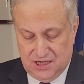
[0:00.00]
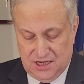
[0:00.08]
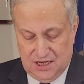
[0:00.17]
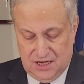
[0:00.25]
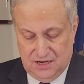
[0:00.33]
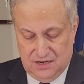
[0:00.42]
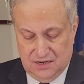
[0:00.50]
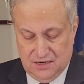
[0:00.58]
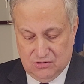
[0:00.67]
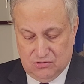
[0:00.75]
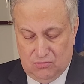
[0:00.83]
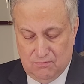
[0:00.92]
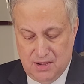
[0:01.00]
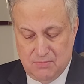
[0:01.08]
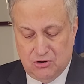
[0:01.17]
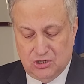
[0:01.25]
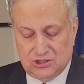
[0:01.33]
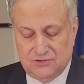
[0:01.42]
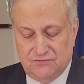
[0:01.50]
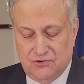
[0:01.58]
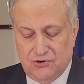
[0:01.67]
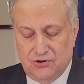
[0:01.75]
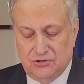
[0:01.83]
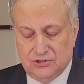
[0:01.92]
in commemorative
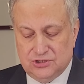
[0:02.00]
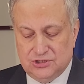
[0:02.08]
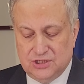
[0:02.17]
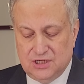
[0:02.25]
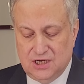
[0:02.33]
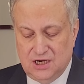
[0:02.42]
urns